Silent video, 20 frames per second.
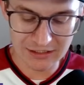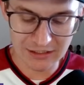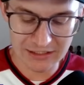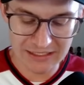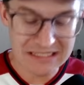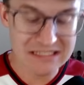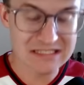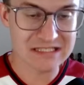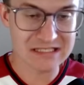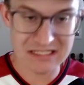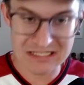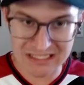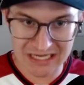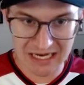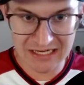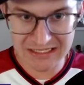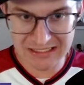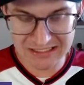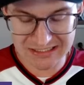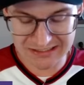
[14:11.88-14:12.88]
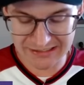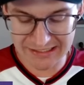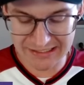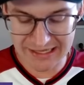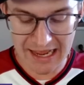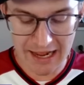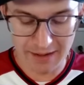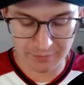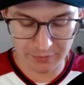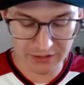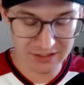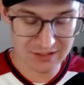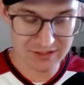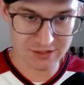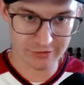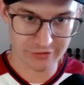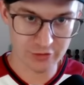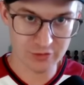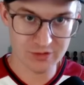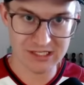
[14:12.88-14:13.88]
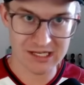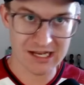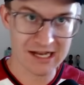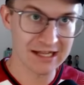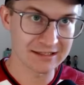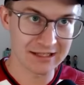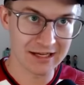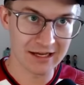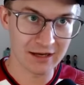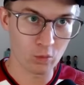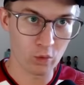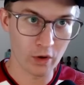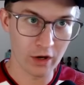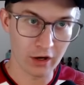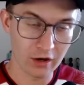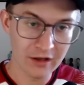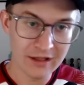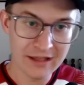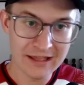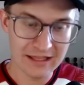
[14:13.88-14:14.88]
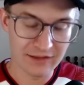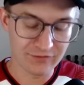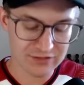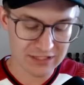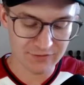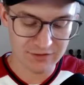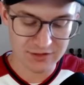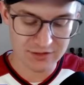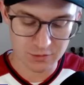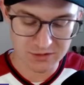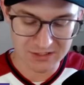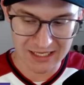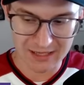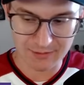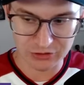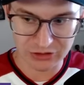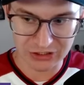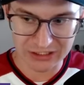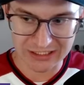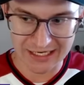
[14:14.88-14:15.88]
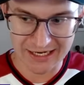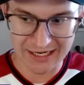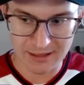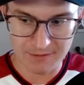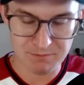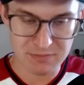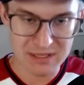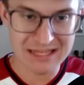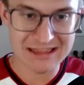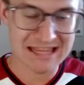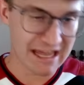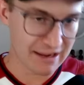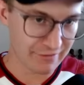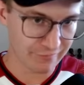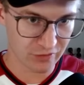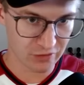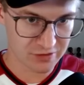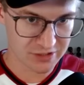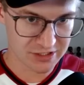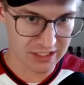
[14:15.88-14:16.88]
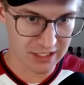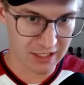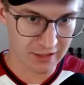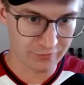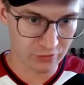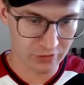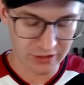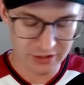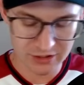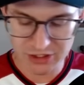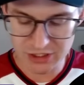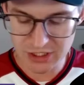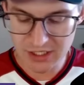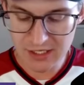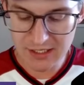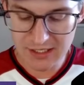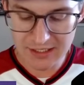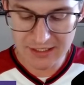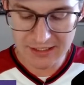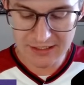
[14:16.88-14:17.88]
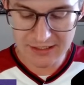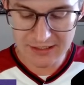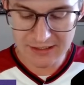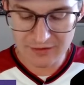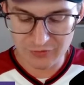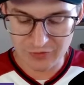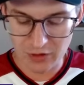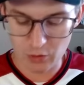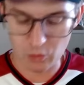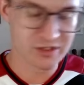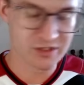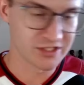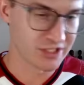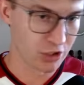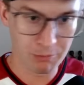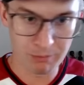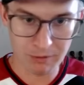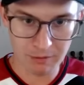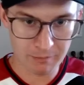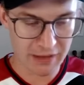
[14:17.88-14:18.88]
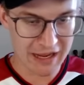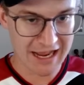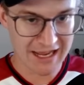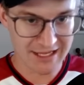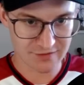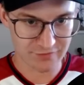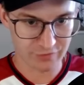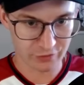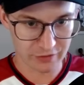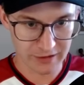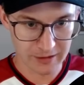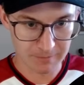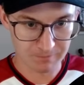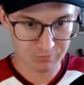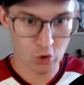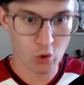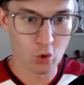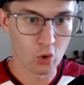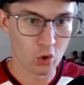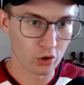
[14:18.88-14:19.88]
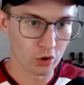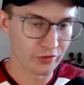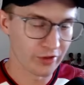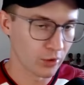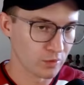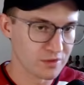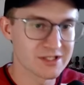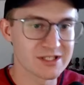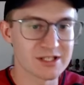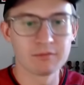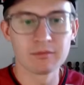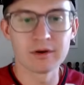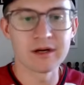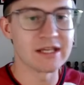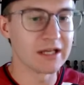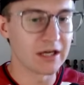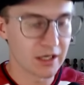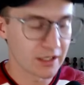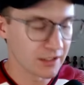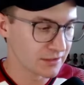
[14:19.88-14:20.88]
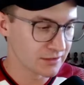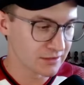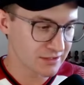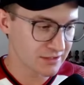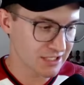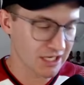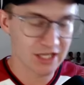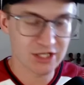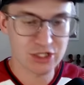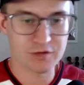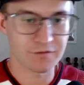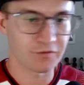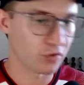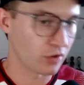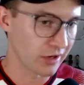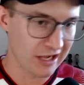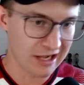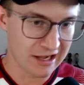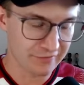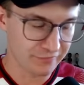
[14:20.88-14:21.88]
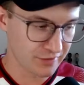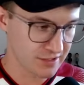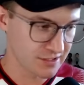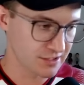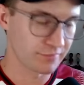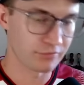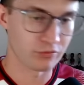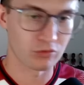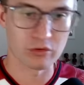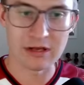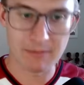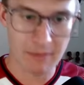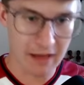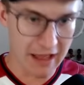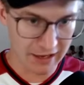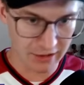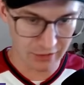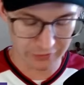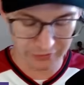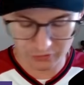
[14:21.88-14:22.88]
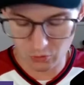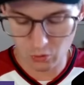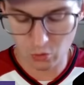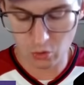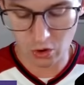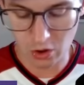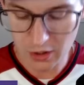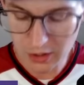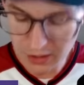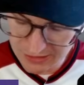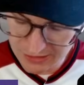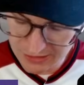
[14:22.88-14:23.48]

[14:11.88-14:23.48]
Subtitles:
instantaneously happen. And so you saw a lot where if Davis was able to kind of beat that first coverage, there was an open pass for him, or there was somebody untouched for an offensive rebound, or